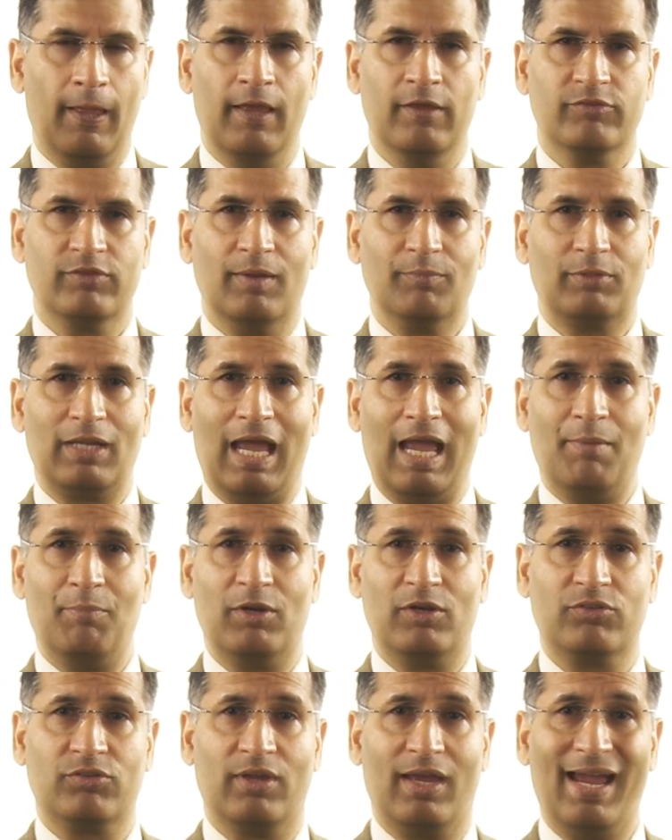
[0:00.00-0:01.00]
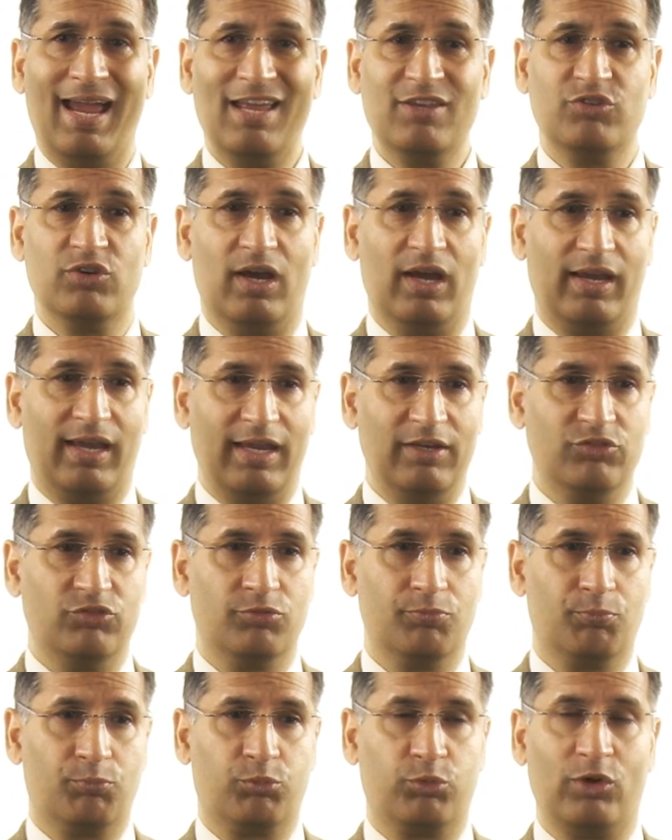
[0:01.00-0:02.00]
Sometimes it is a hedge
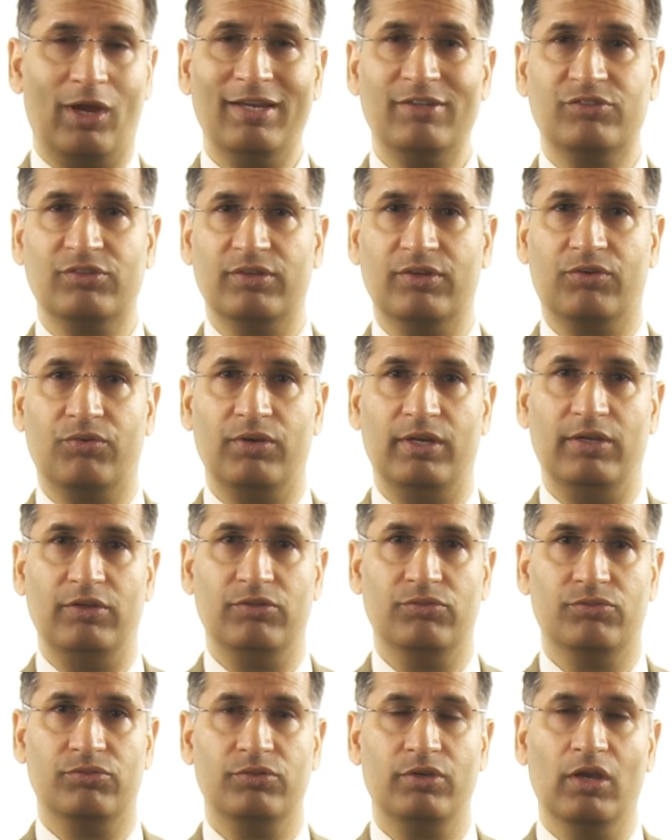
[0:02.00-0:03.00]
against price increase.